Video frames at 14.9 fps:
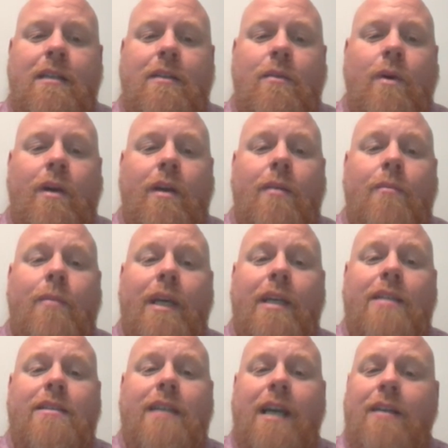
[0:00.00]
One of the
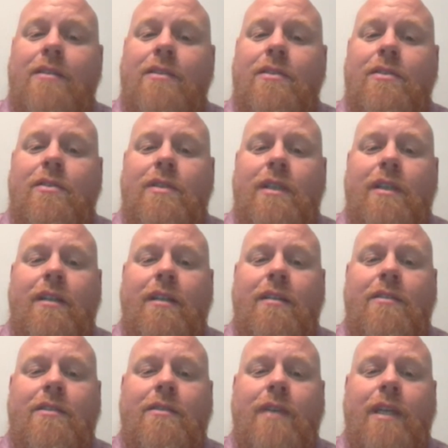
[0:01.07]
biggest challenges
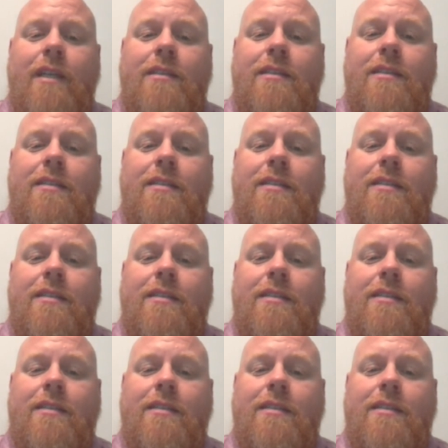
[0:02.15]
utilities face is